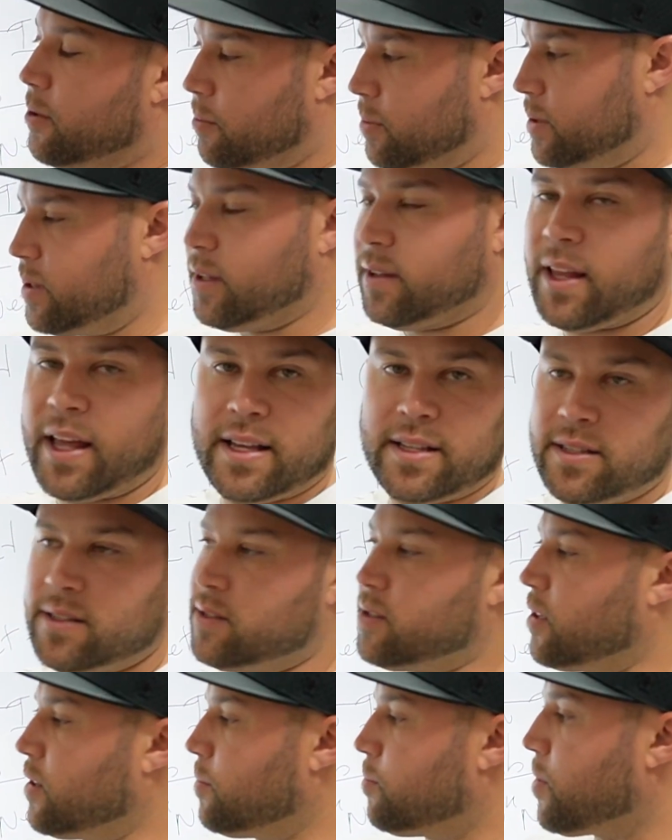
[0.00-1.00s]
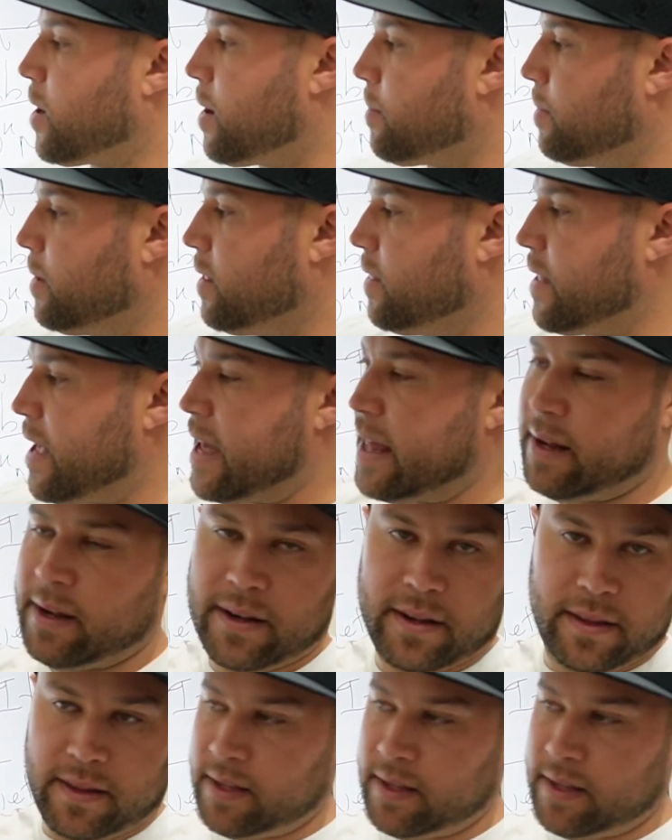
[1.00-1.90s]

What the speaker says: with the license on the property that